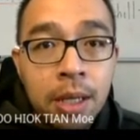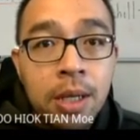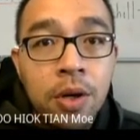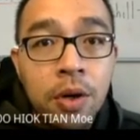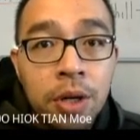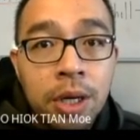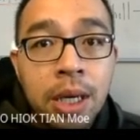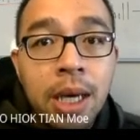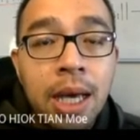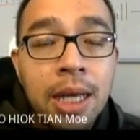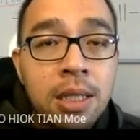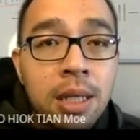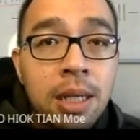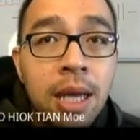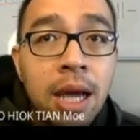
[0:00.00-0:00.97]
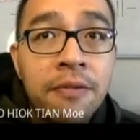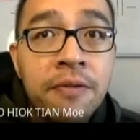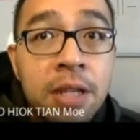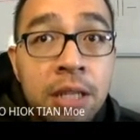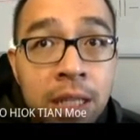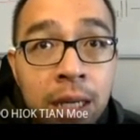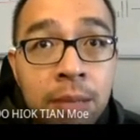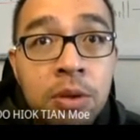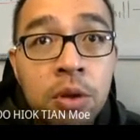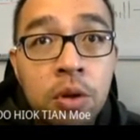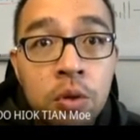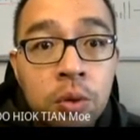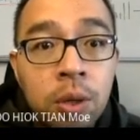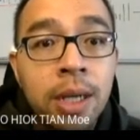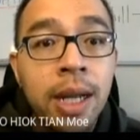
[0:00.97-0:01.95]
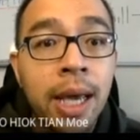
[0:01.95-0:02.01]
Okay, actually, every time you
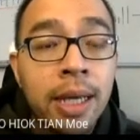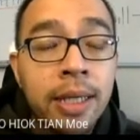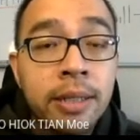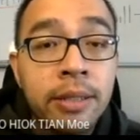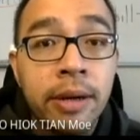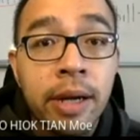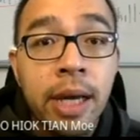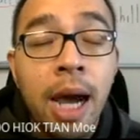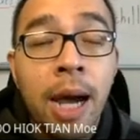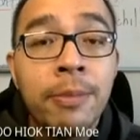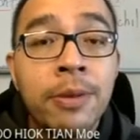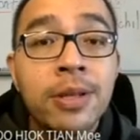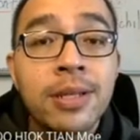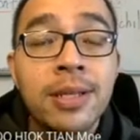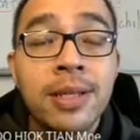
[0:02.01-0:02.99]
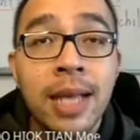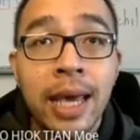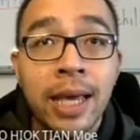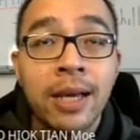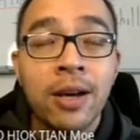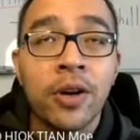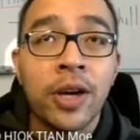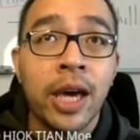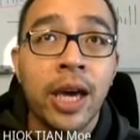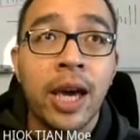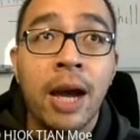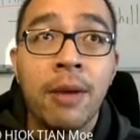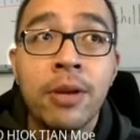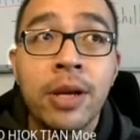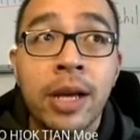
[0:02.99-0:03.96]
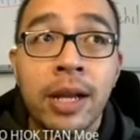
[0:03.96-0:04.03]
do an X-ray, I'm not saying, okay, I'm
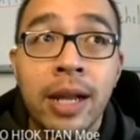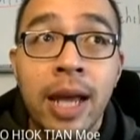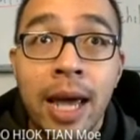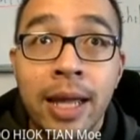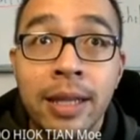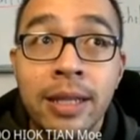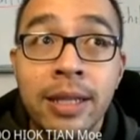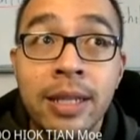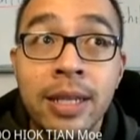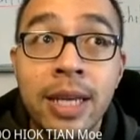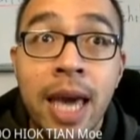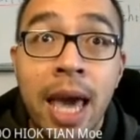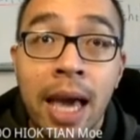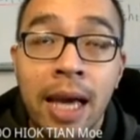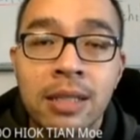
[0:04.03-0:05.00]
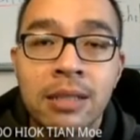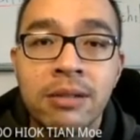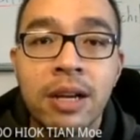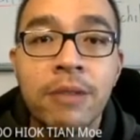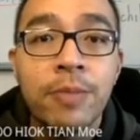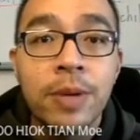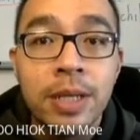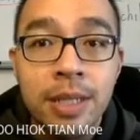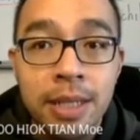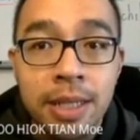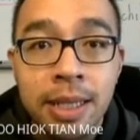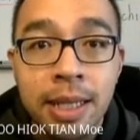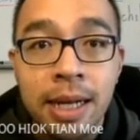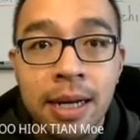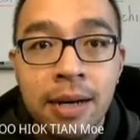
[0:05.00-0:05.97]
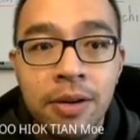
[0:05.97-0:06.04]
not an anti-X-ray person,
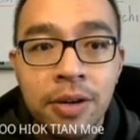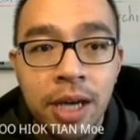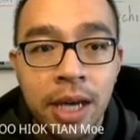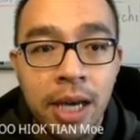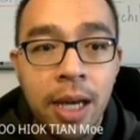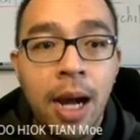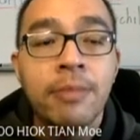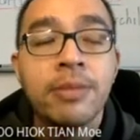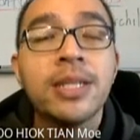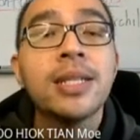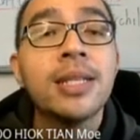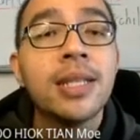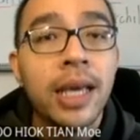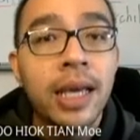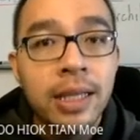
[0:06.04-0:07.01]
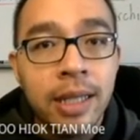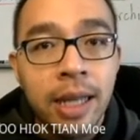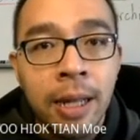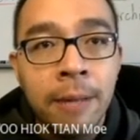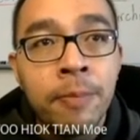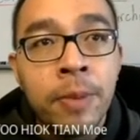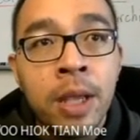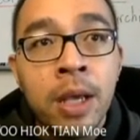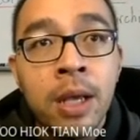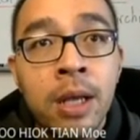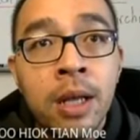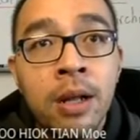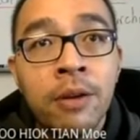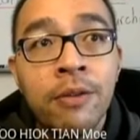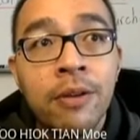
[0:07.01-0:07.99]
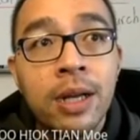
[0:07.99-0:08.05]
okay? I'm just saying that
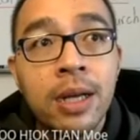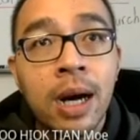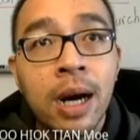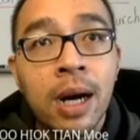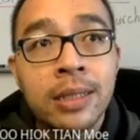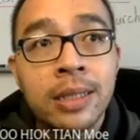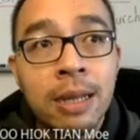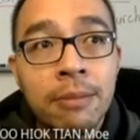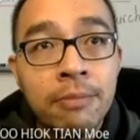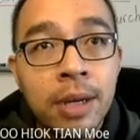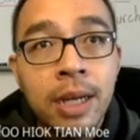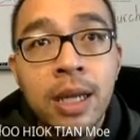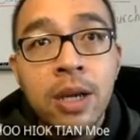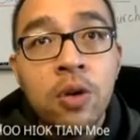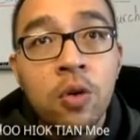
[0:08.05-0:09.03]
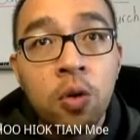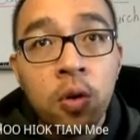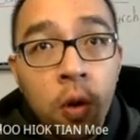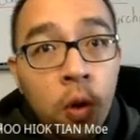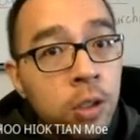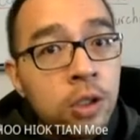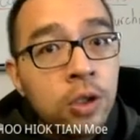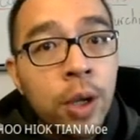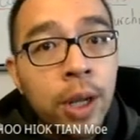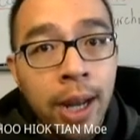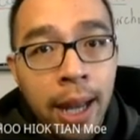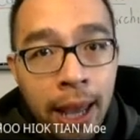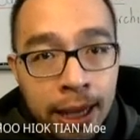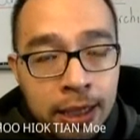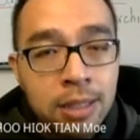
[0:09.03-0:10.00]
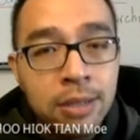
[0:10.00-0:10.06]
somebody who goes through an
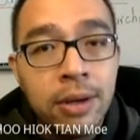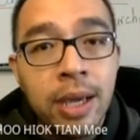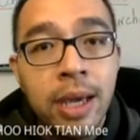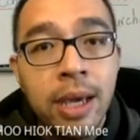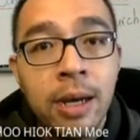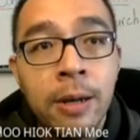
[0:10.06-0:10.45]
X-ray